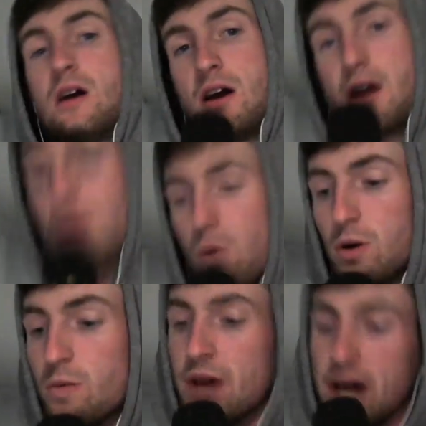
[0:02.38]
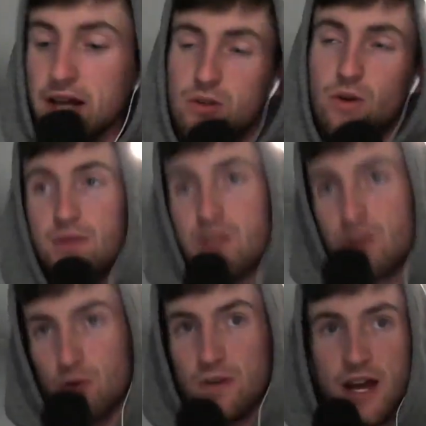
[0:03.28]
All right, welcome back to
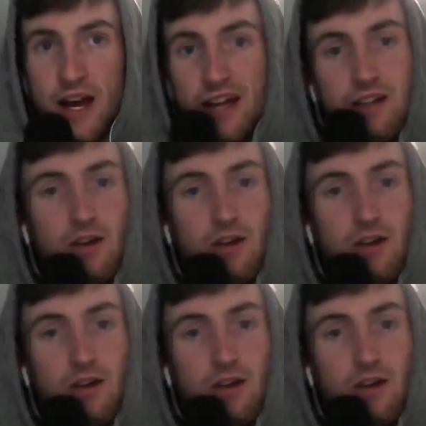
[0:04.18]
episode 9